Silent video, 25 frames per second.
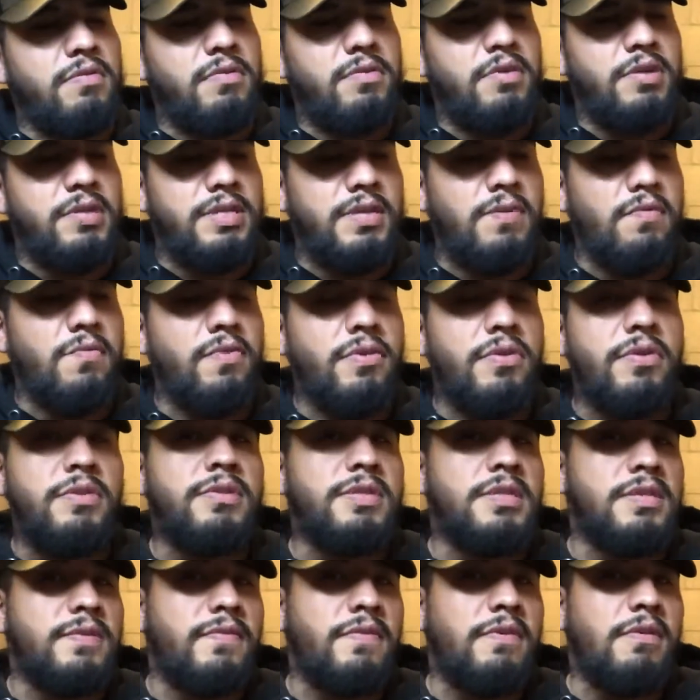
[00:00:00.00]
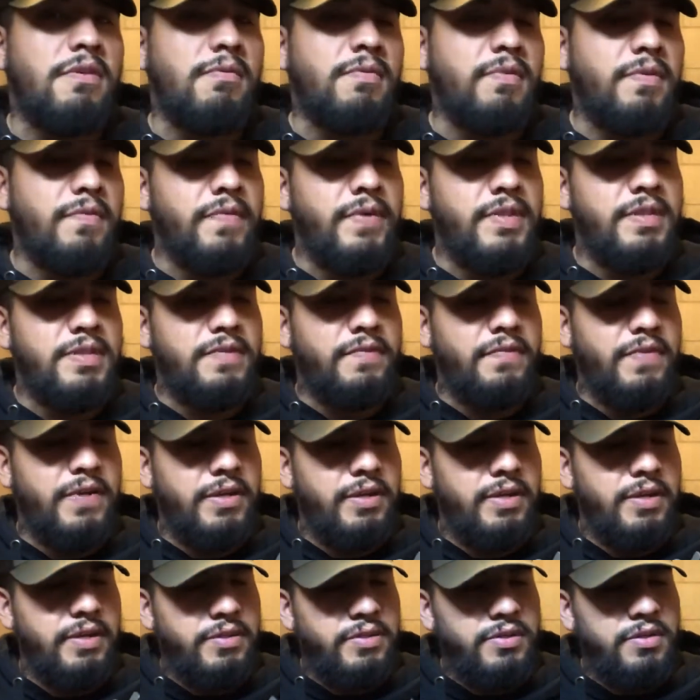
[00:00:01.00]
because I would use this for home defense if I
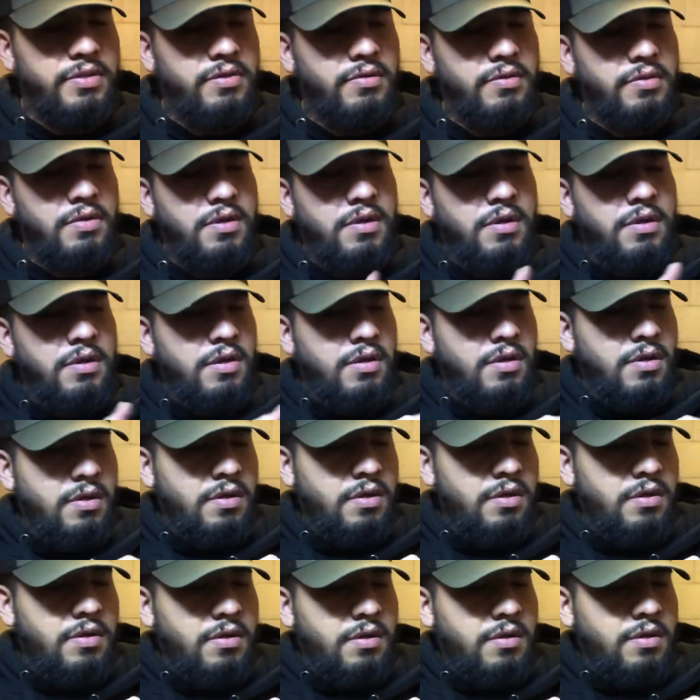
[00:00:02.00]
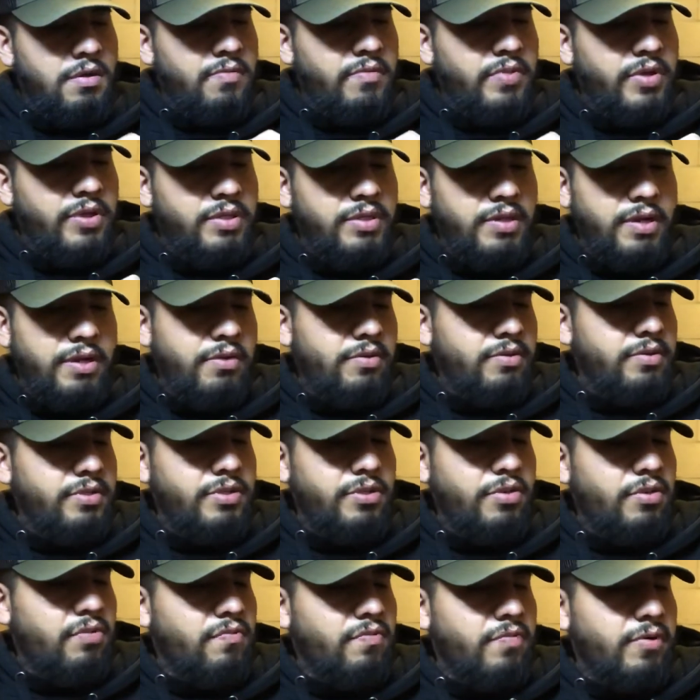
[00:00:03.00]
needed to, because I know it's
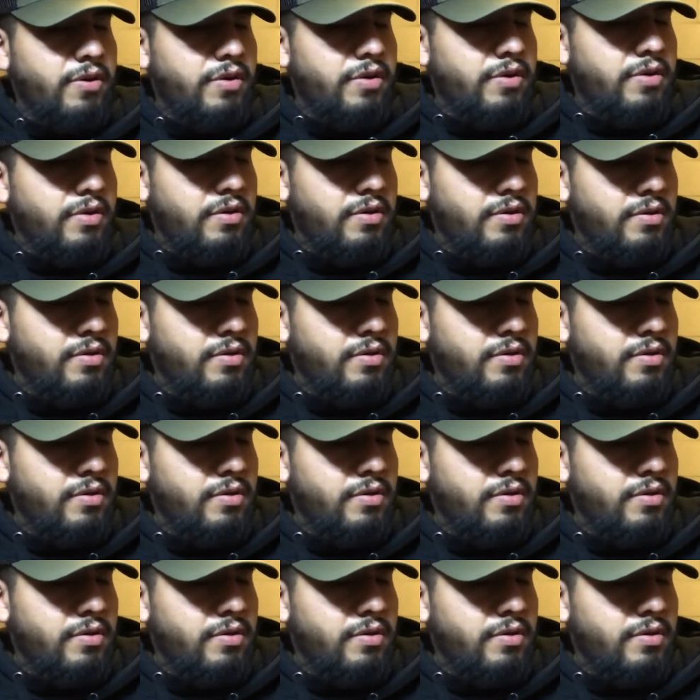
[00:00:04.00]
going to work.